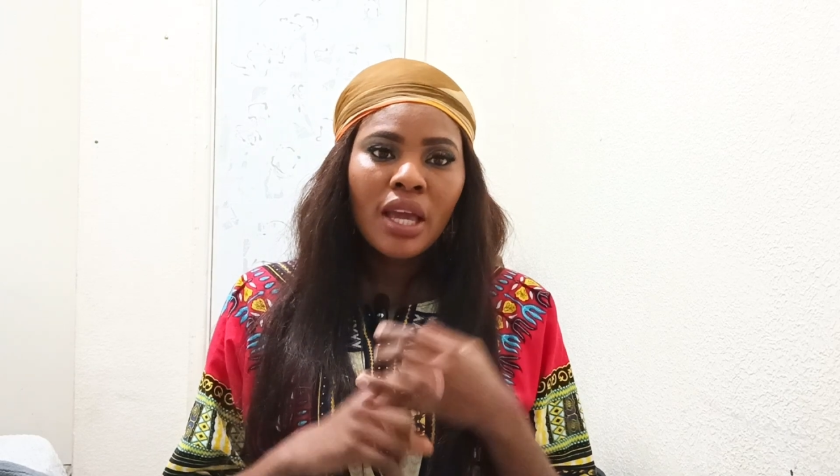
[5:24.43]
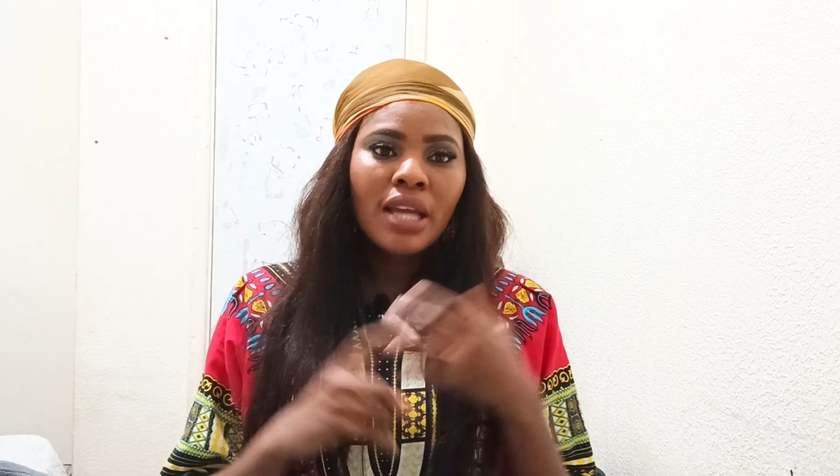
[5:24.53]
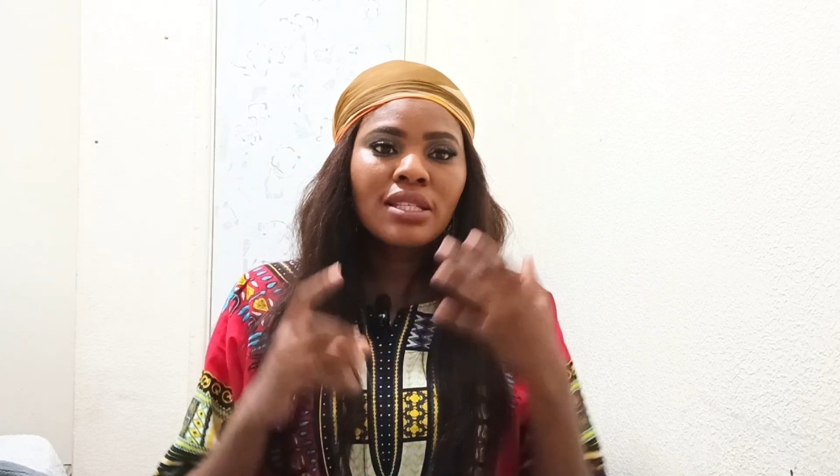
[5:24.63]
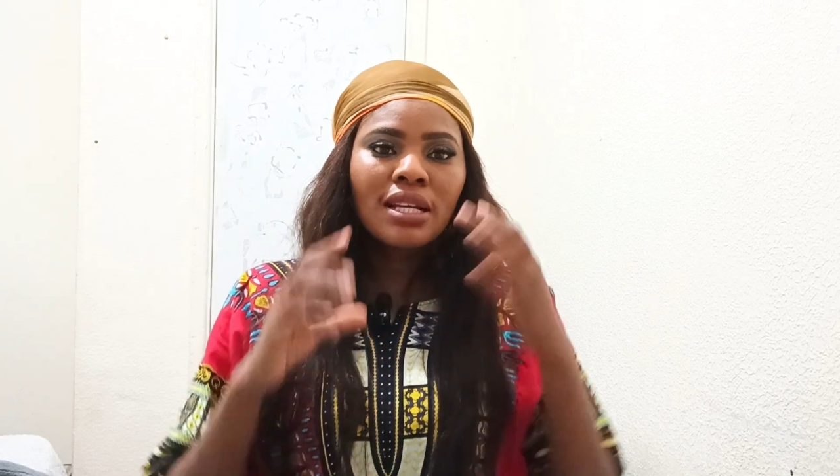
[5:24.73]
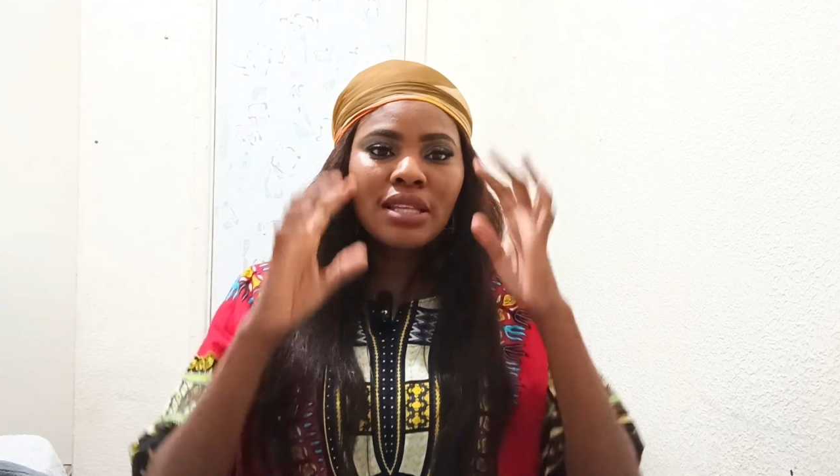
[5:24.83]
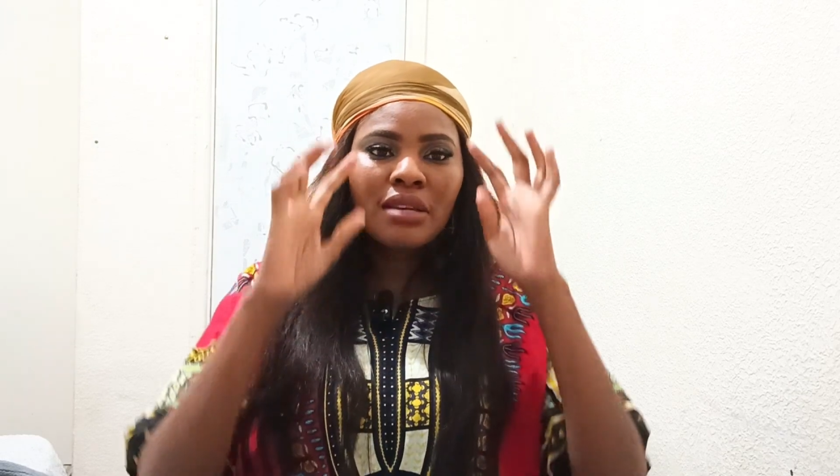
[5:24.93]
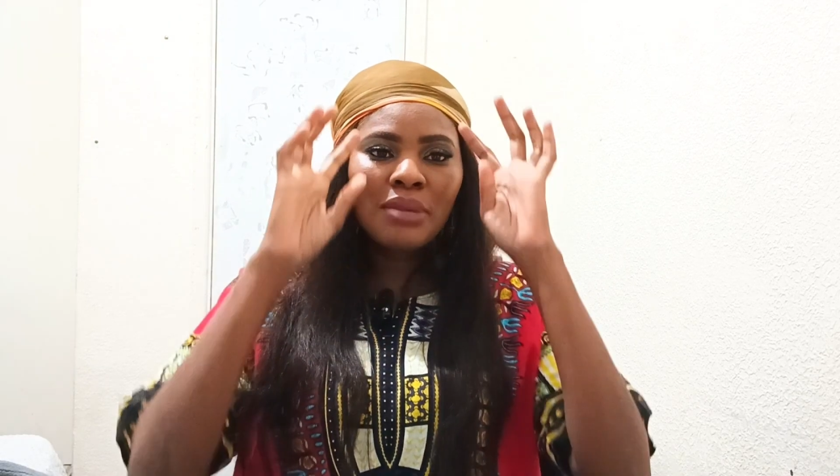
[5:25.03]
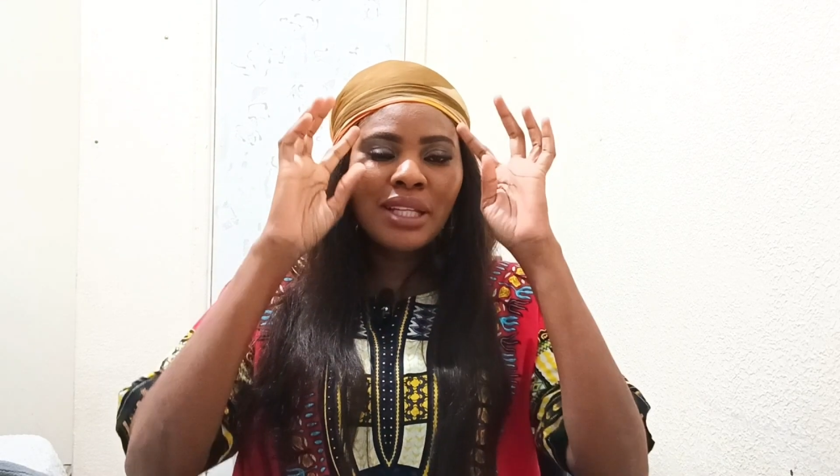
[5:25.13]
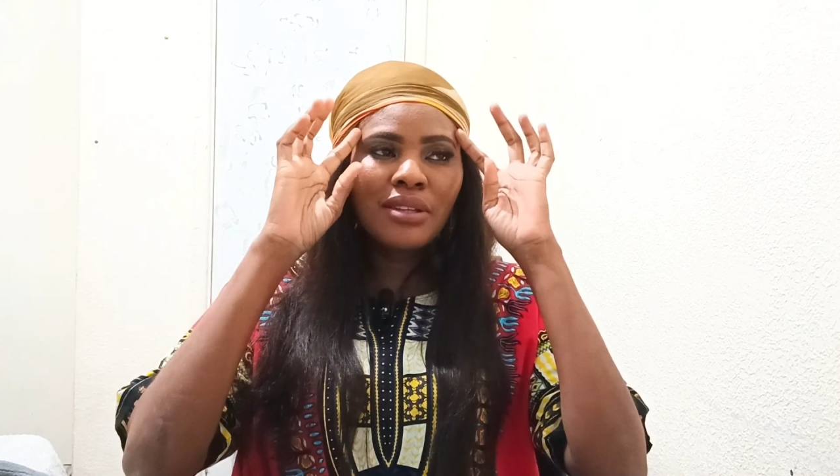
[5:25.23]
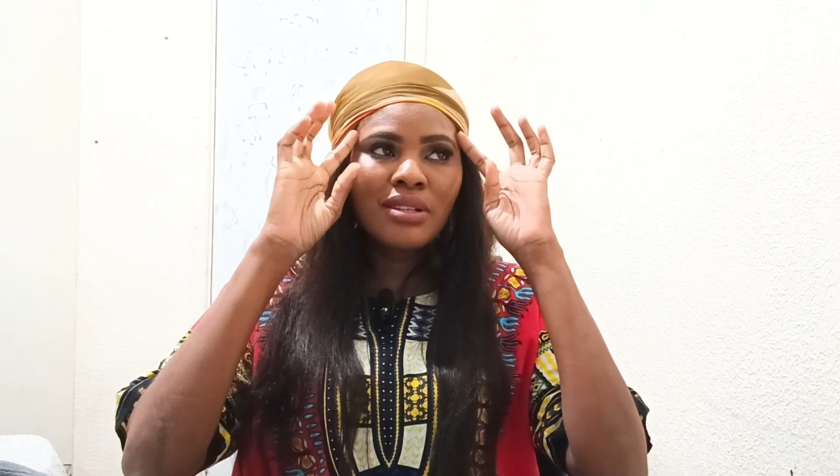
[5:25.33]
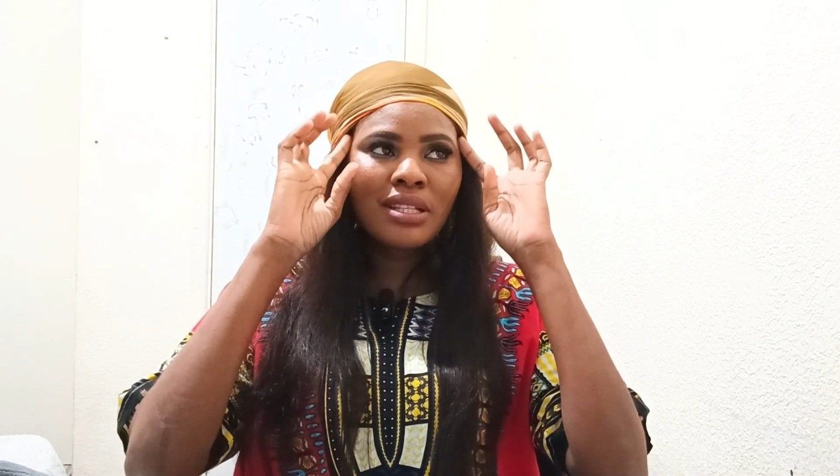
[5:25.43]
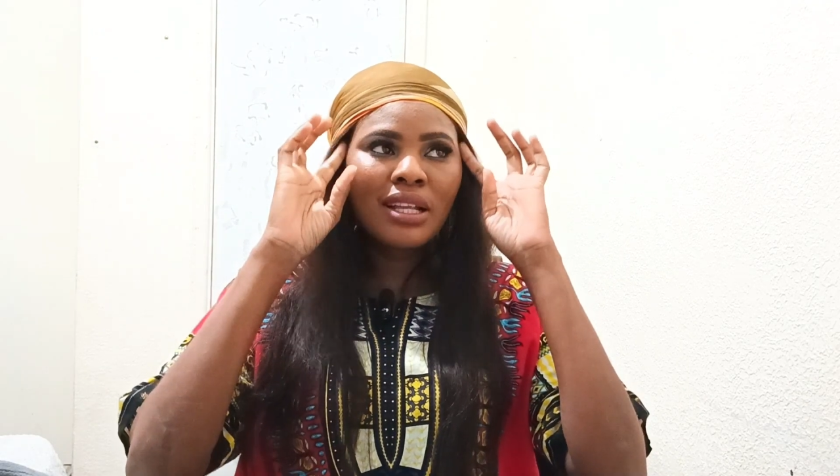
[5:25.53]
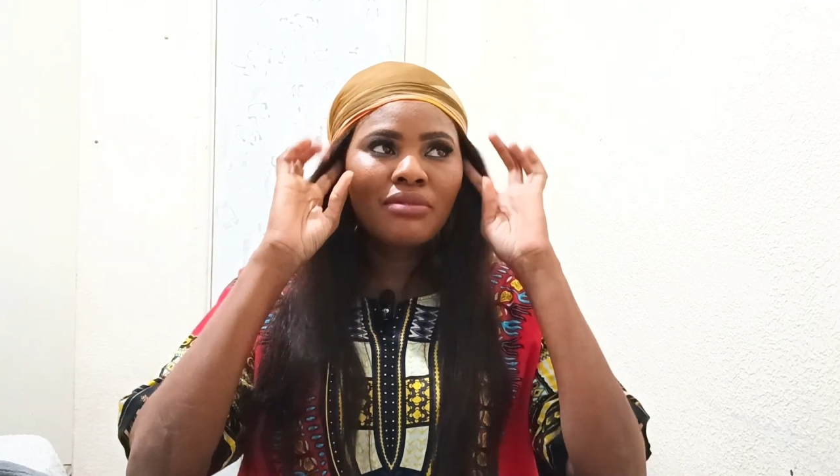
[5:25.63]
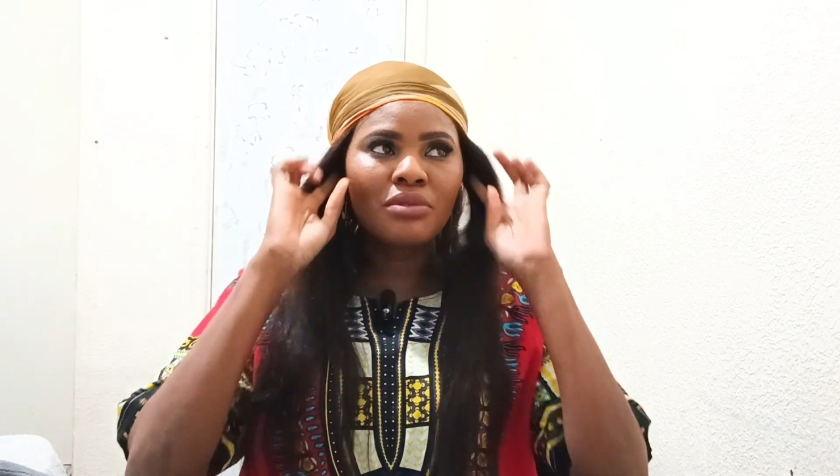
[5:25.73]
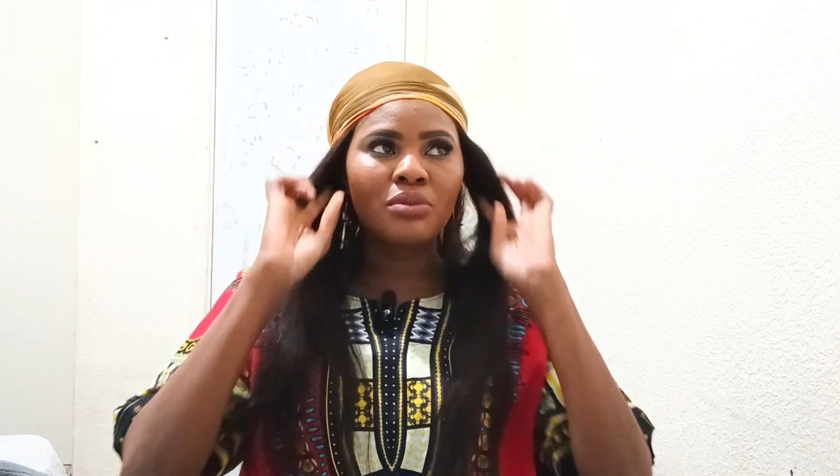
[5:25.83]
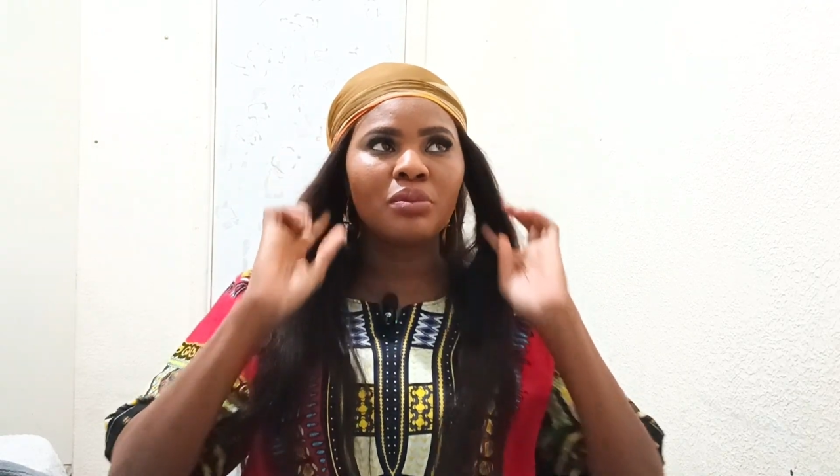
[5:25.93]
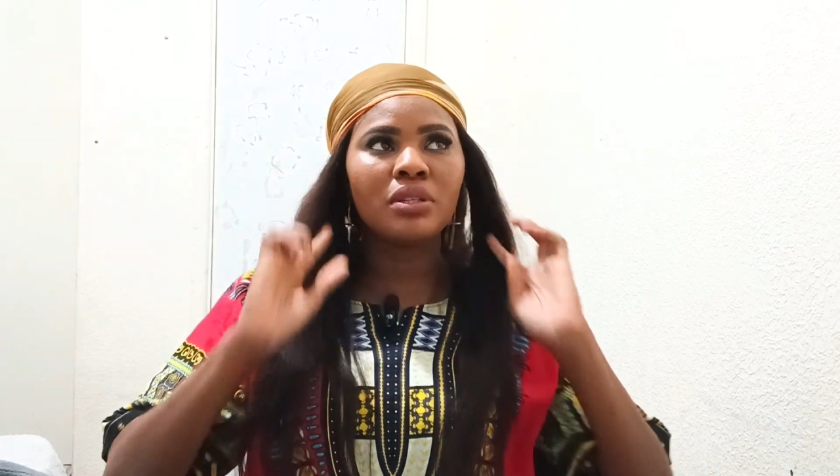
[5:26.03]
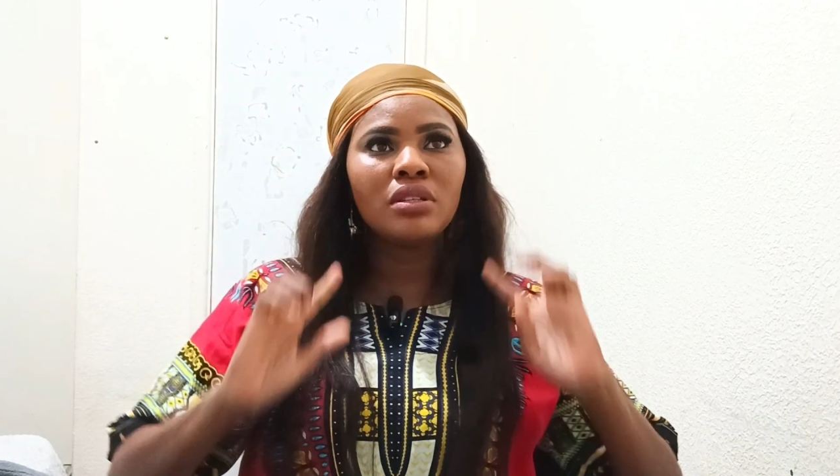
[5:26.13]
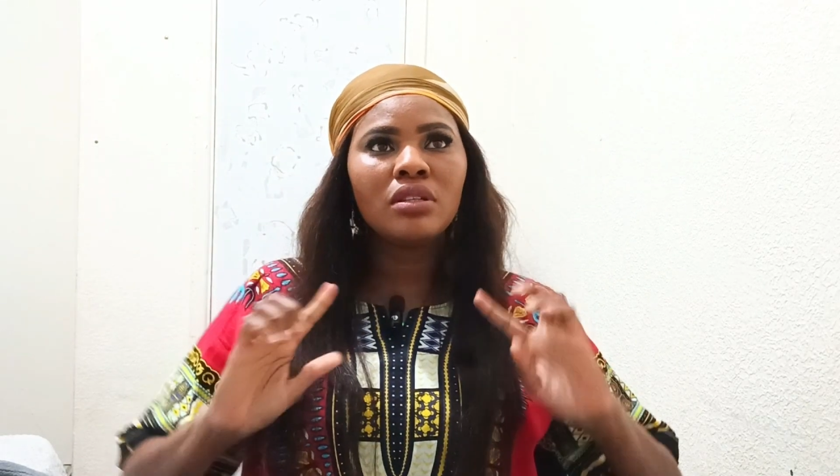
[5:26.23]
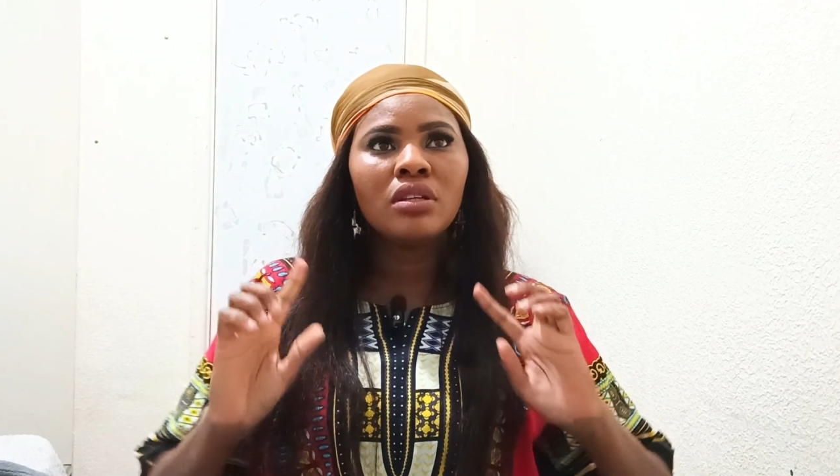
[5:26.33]
Entertainment doesn't have to
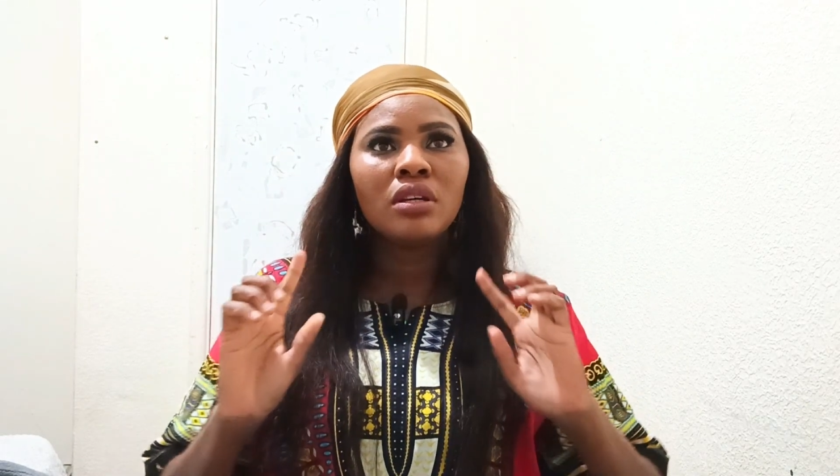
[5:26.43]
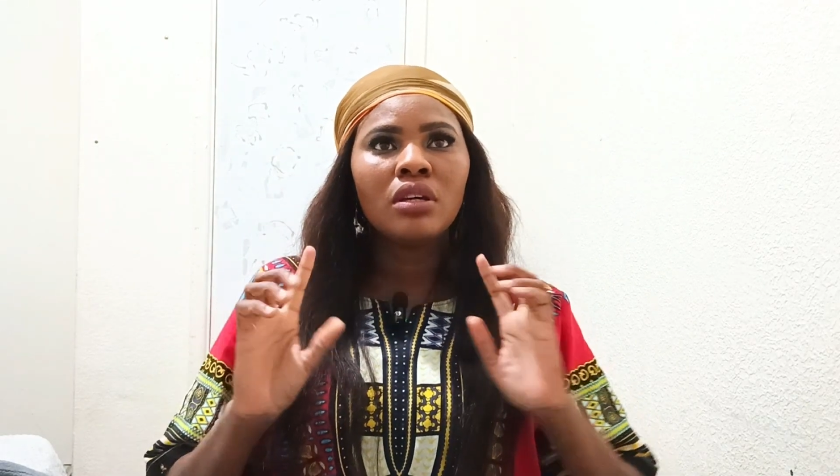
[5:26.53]
be